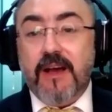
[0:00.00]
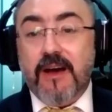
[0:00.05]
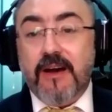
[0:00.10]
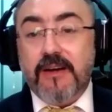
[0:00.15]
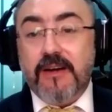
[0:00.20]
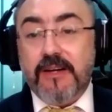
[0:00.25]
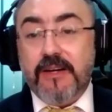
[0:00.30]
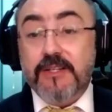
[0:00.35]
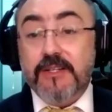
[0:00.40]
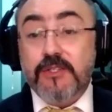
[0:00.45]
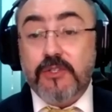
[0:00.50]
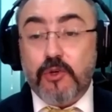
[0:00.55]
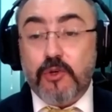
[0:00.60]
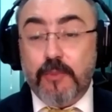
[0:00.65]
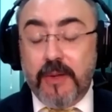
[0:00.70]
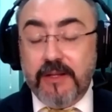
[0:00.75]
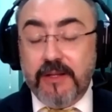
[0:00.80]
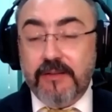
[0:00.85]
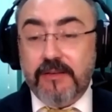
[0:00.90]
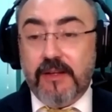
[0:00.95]
are
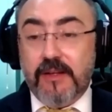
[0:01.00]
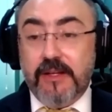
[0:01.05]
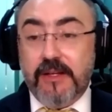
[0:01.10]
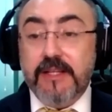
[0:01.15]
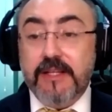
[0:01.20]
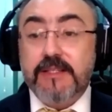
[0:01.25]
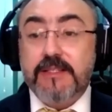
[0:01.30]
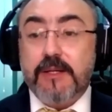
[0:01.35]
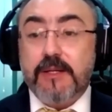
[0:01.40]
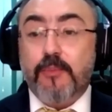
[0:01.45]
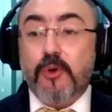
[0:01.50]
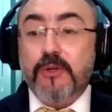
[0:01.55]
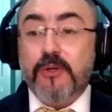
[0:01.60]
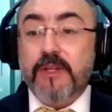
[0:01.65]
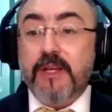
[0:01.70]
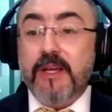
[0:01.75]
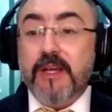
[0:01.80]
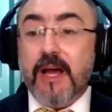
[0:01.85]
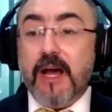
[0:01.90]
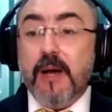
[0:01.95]
instrumental in
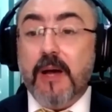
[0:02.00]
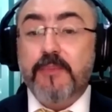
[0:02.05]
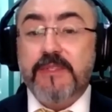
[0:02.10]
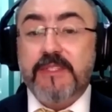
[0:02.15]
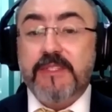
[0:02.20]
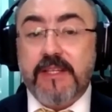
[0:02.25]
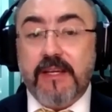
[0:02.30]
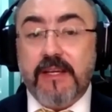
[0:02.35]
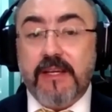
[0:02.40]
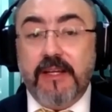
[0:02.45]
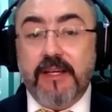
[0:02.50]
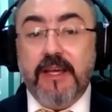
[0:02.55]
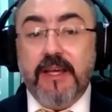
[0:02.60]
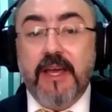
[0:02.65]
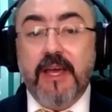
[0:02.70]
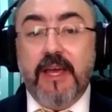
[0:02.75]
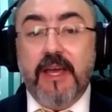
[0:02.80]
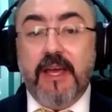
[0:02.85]
supporting upskilling